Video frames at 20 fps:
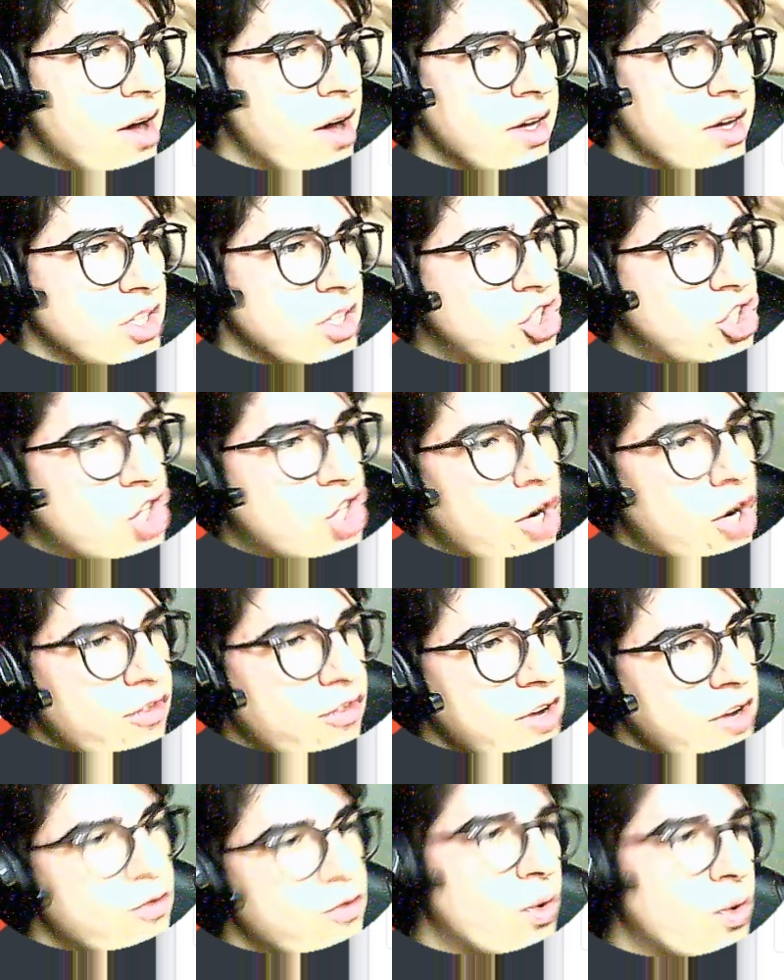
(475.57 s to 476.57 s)

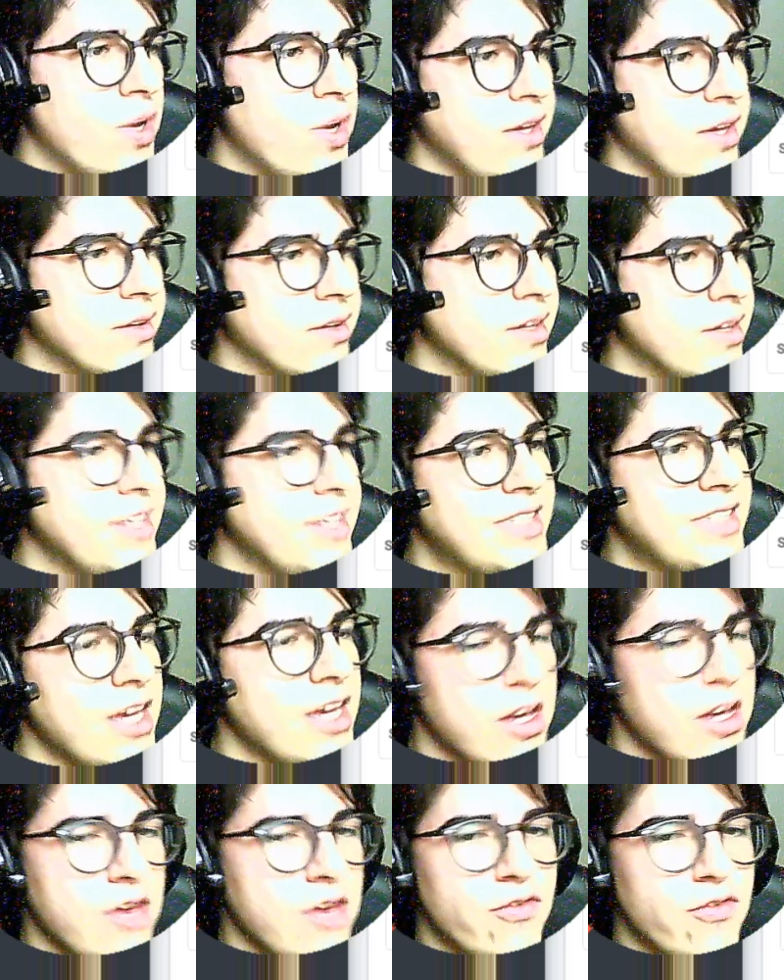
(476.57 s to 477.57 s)
Jarvie for Reddit. Let's say
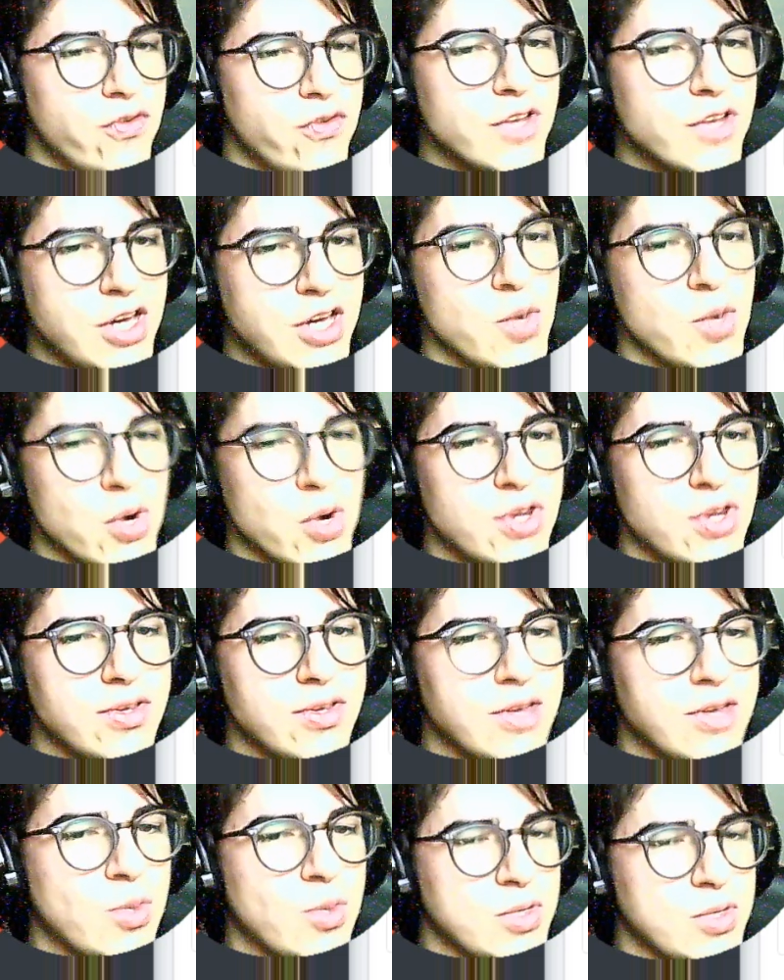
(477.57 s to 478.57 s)
if the keyword
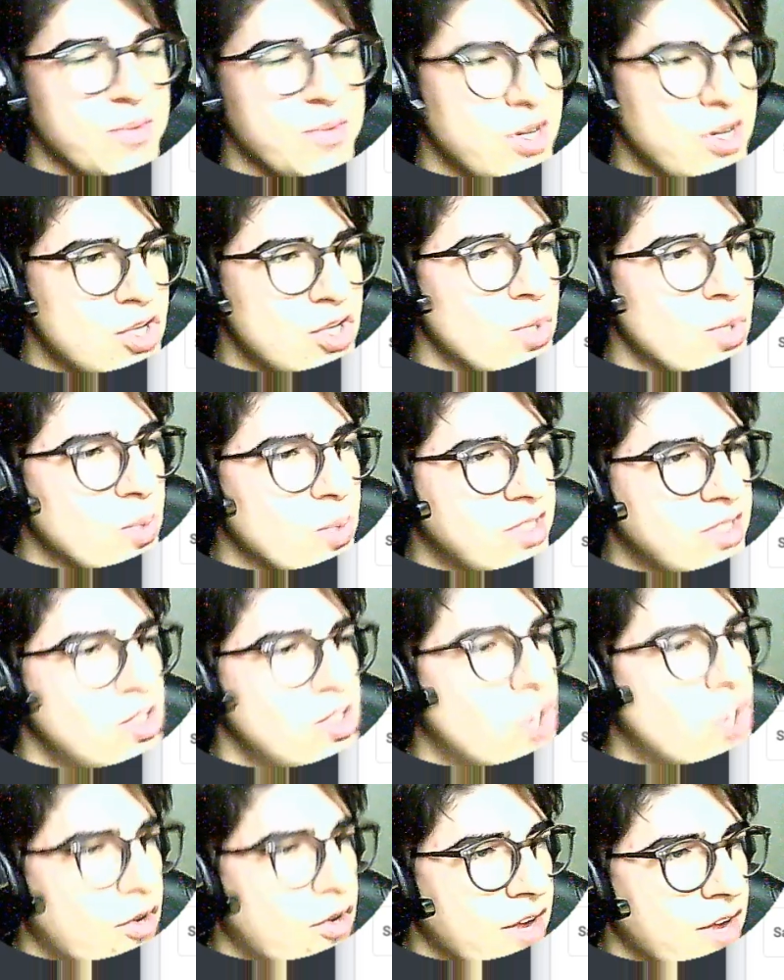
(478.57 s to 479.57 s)
that was mentioned was
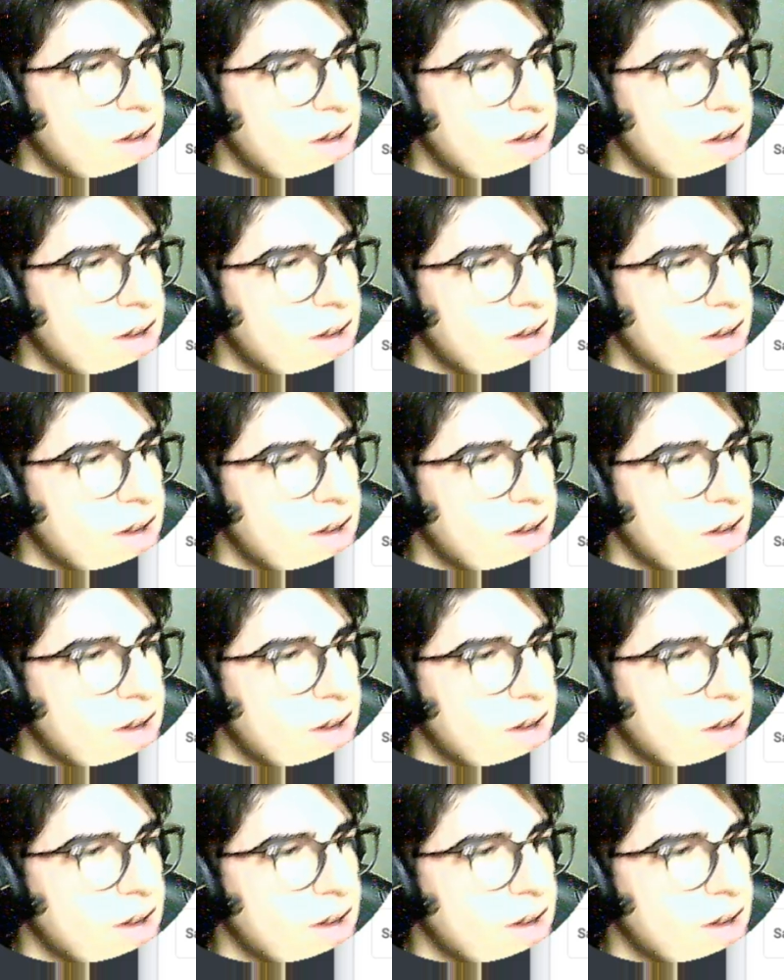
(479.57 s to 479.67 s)
Jarvie